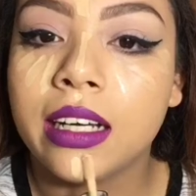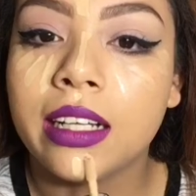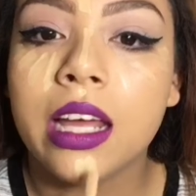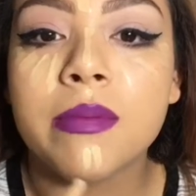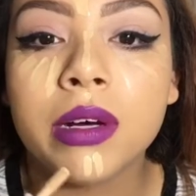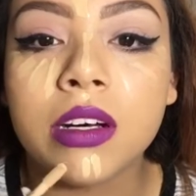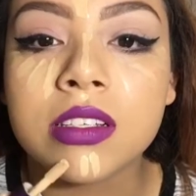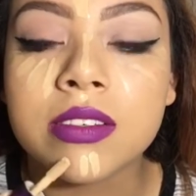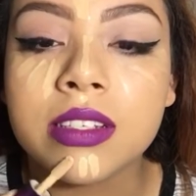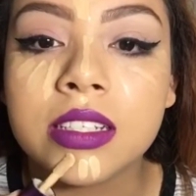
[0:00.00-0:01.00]
highlight, but
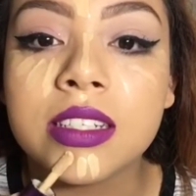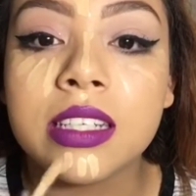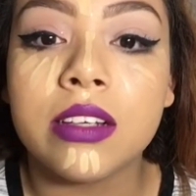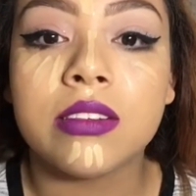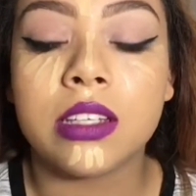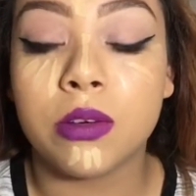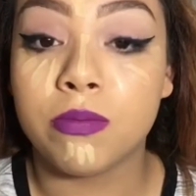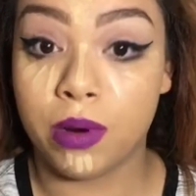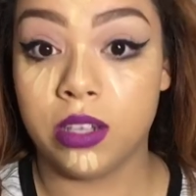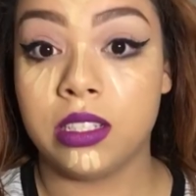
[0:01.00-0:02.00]
also to conceal, so
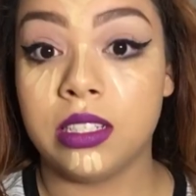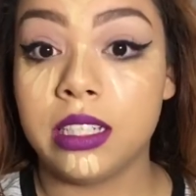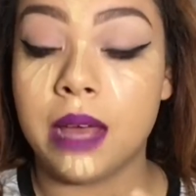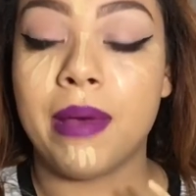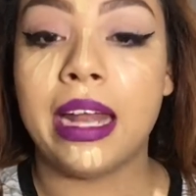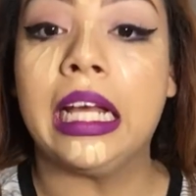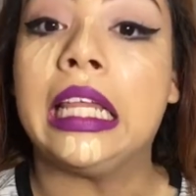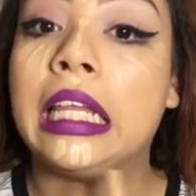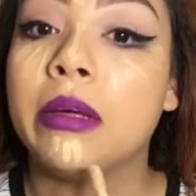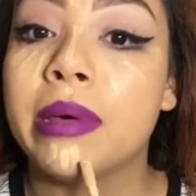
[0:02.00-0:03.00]
personally, I'm adding
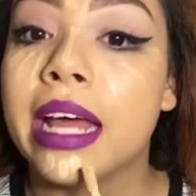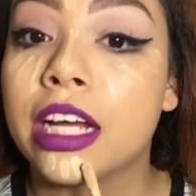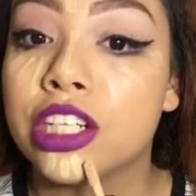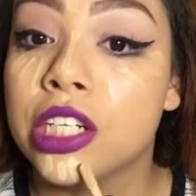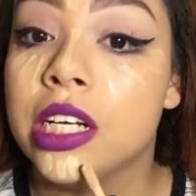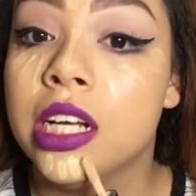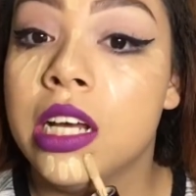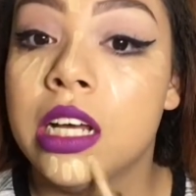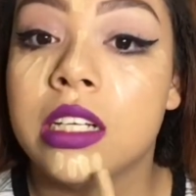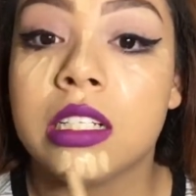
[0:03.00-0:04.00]
a little bit extra,
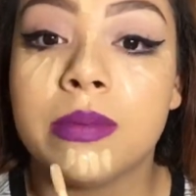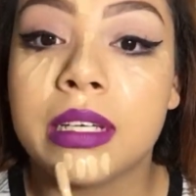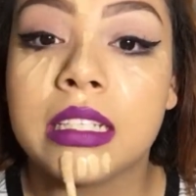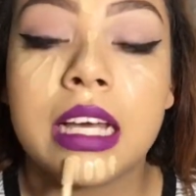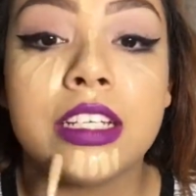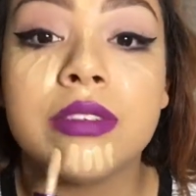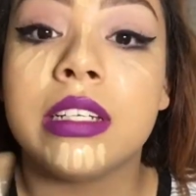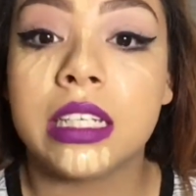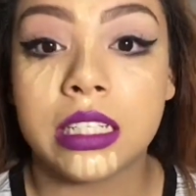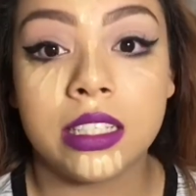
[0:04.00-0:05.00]
just because I do
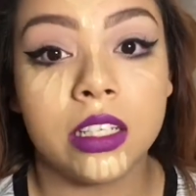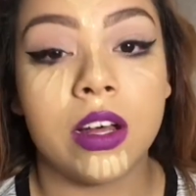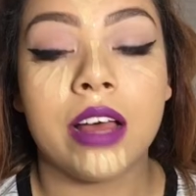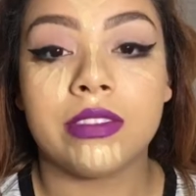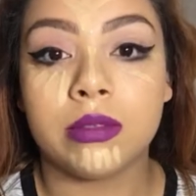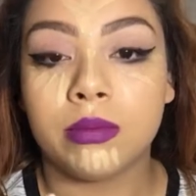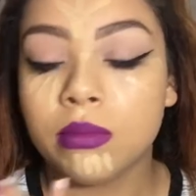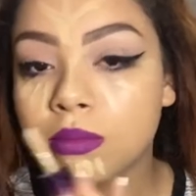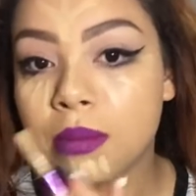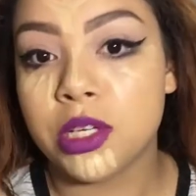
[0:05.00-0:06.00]
need to conceal. I have
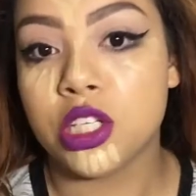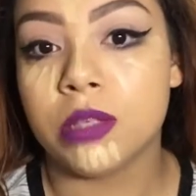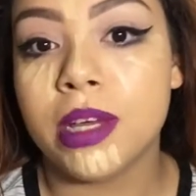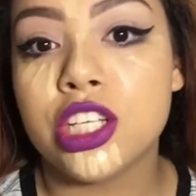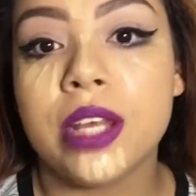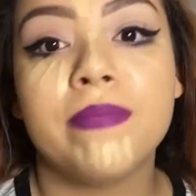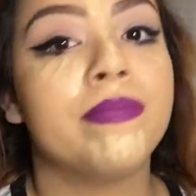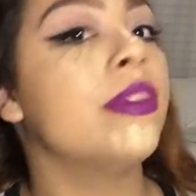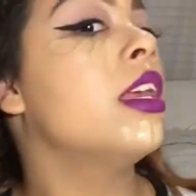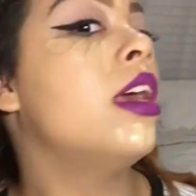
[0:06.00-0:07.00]
some blemishes on my chin.
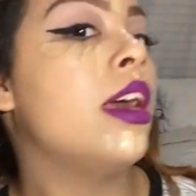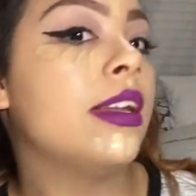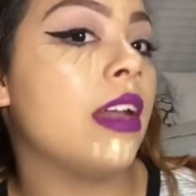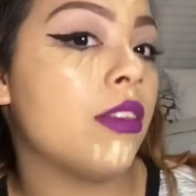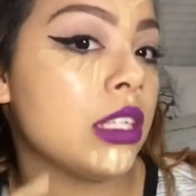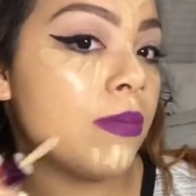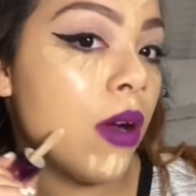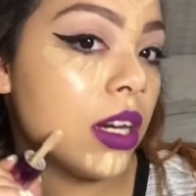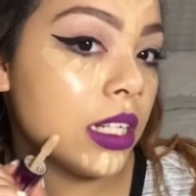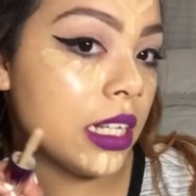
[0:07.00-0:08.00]
Now, this
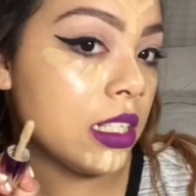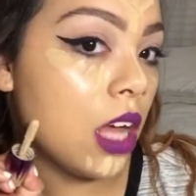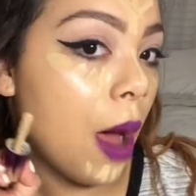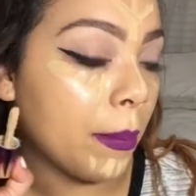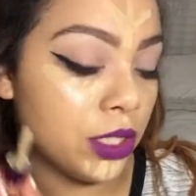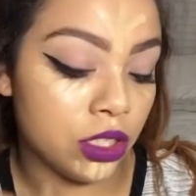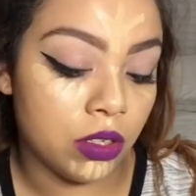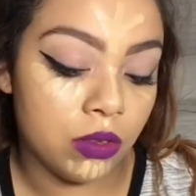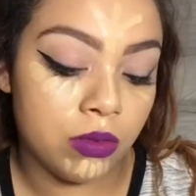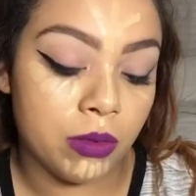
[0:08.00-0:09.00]
part is
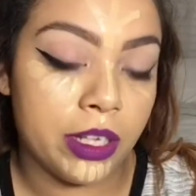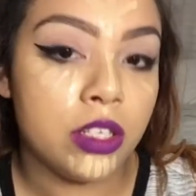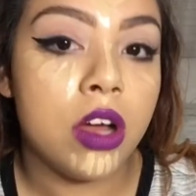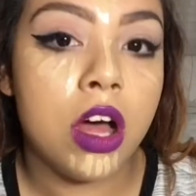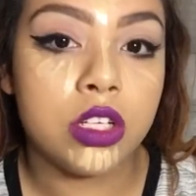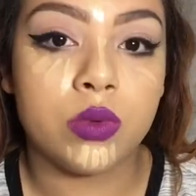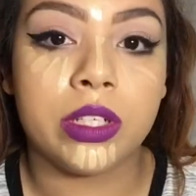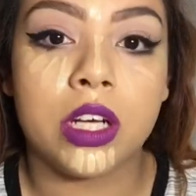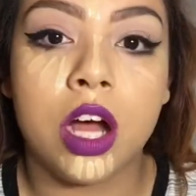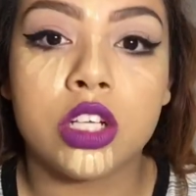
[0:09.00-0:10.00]
optional. For when you contour,
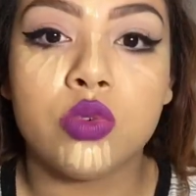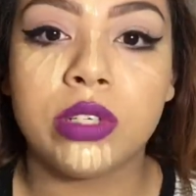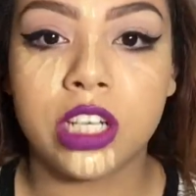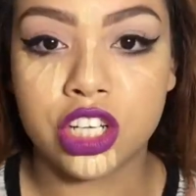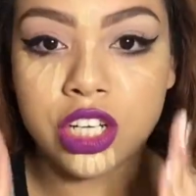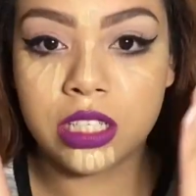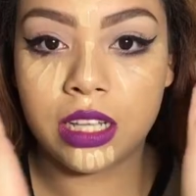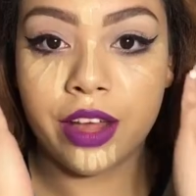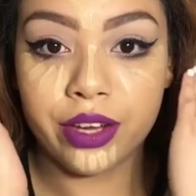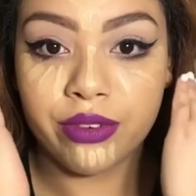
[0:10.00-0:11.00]
you're contouring to
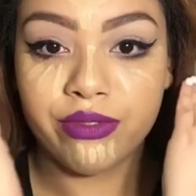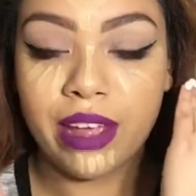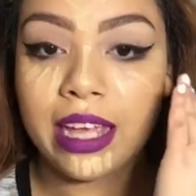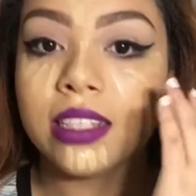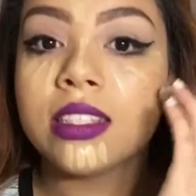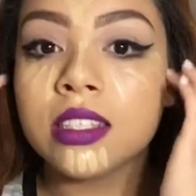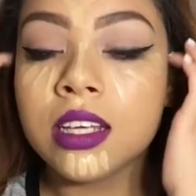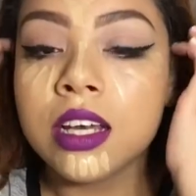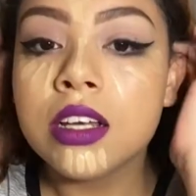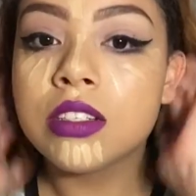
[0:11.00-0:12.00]
chisel out your face.
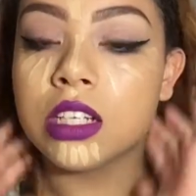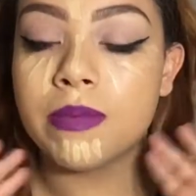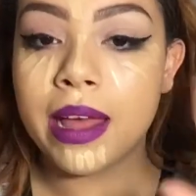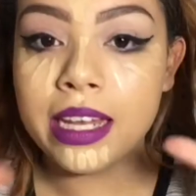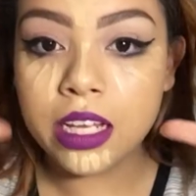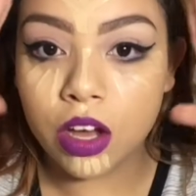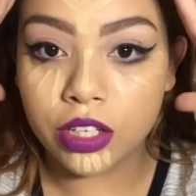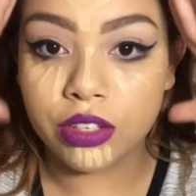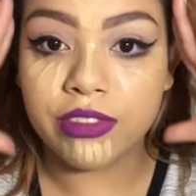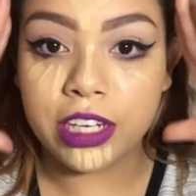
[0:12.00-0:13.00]
So depending
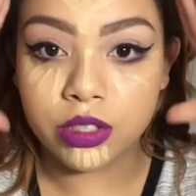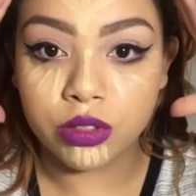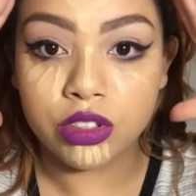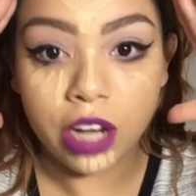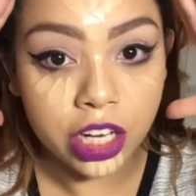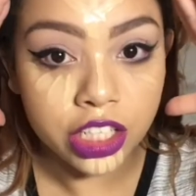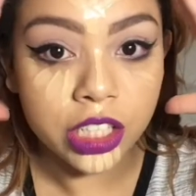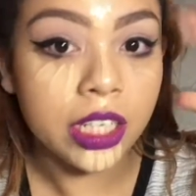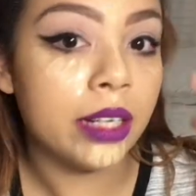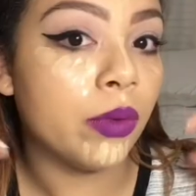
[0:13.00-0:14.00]
on your facial
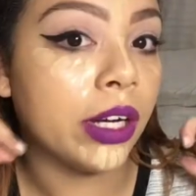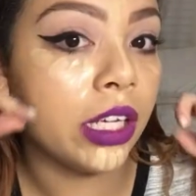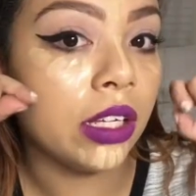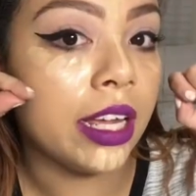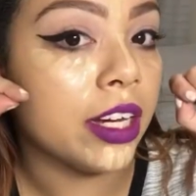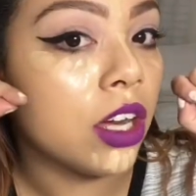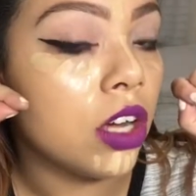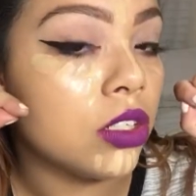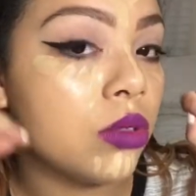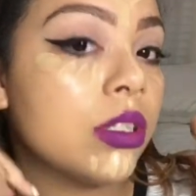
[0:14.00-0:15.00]
structure and where you lay your
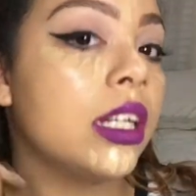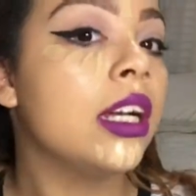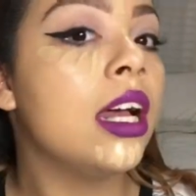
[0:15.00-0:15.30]
contour,